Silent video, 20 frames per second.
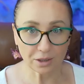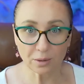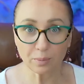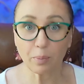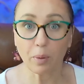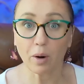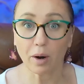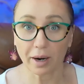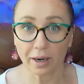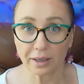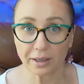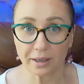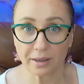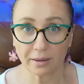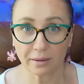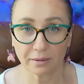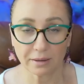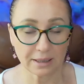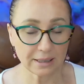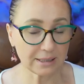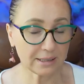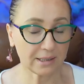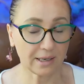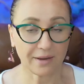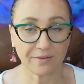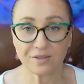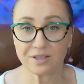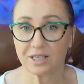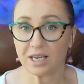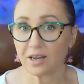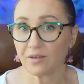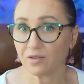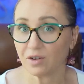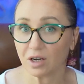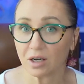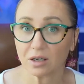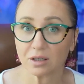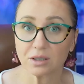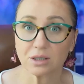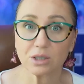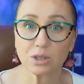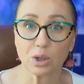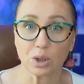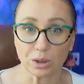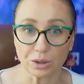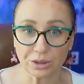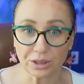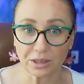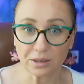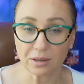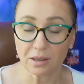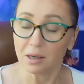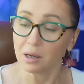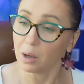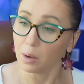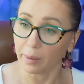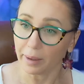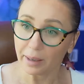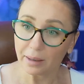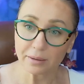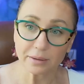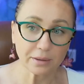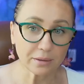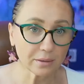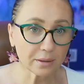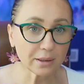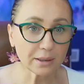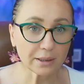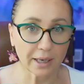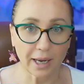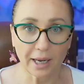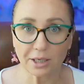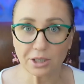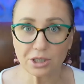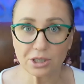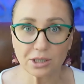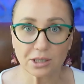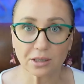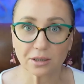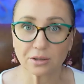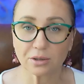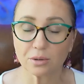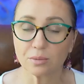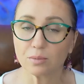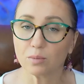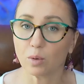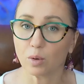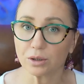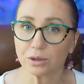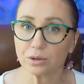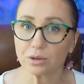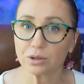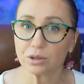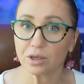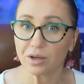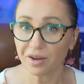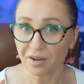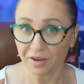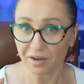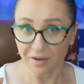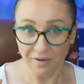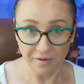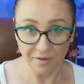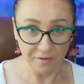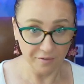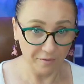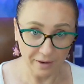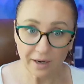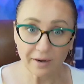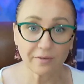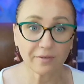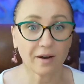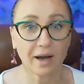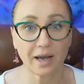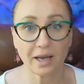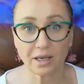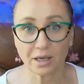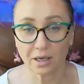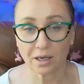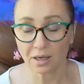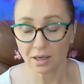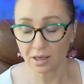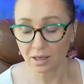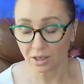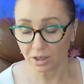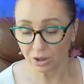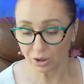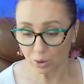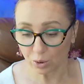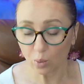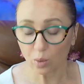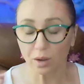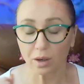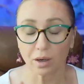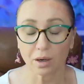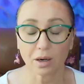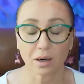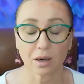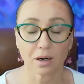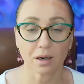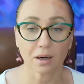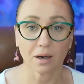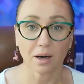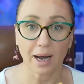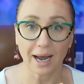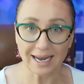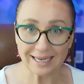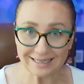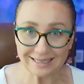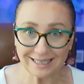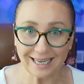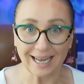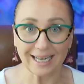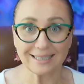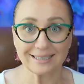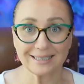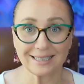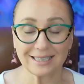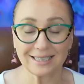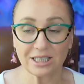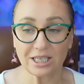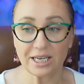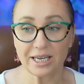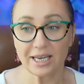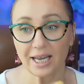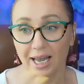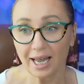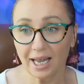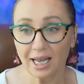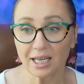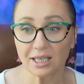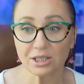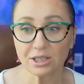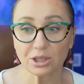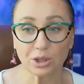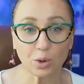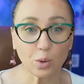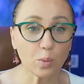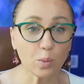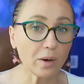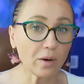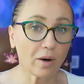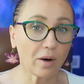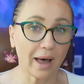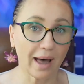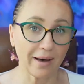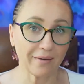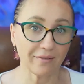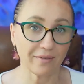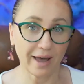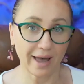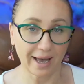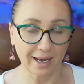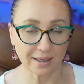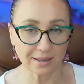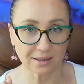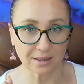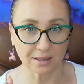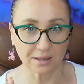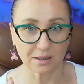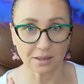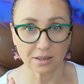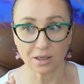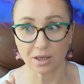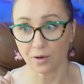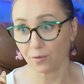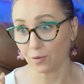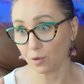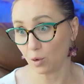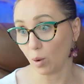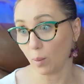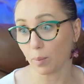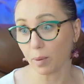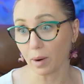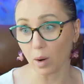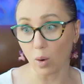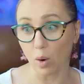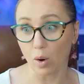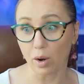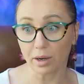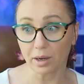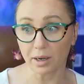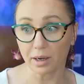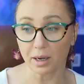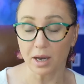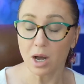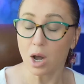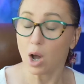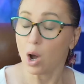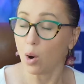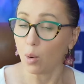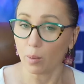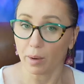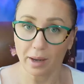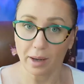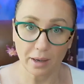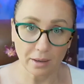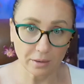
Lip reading: party, let's say safety consultant, well, you can register to Motus, verify your identity, and you will have access. If you're a broker, well,